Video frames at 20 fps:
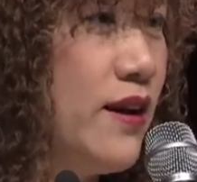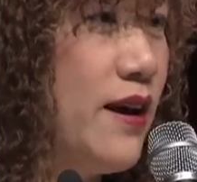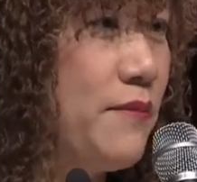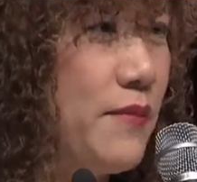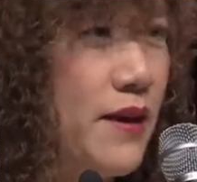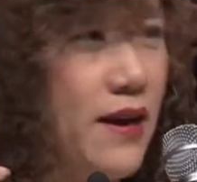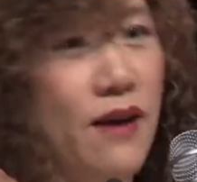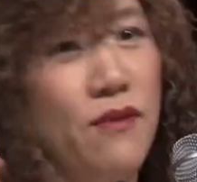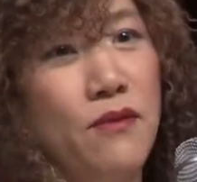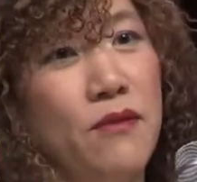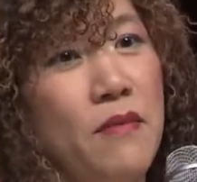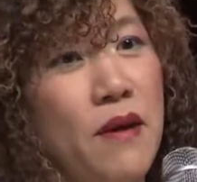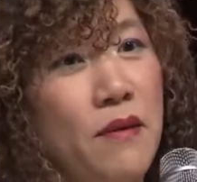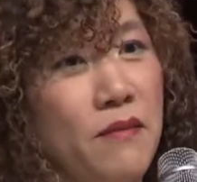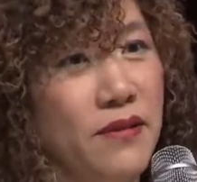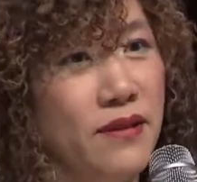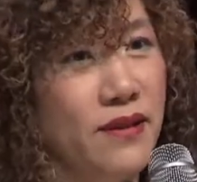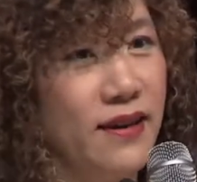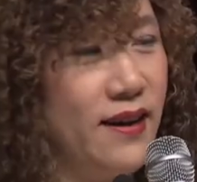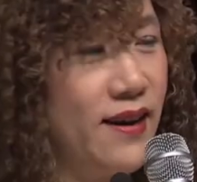I mean, I
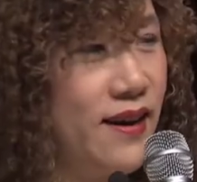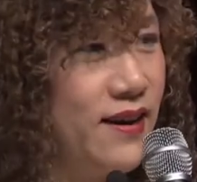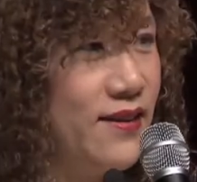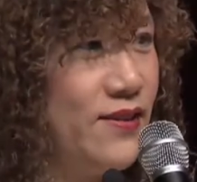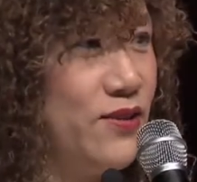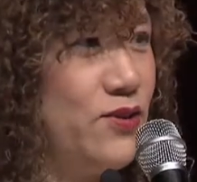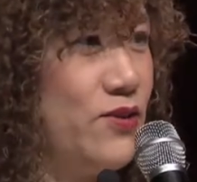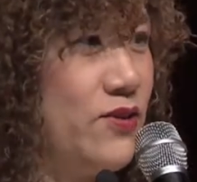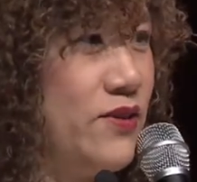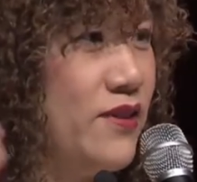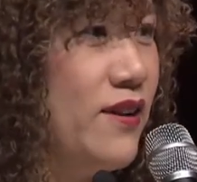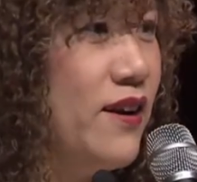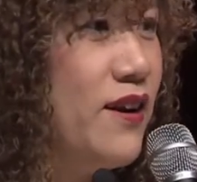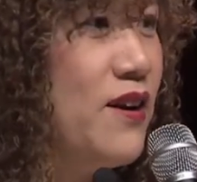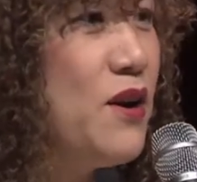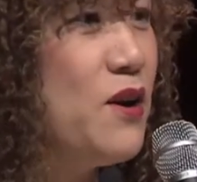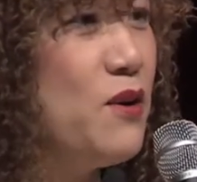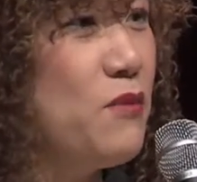remember that, I used, you know.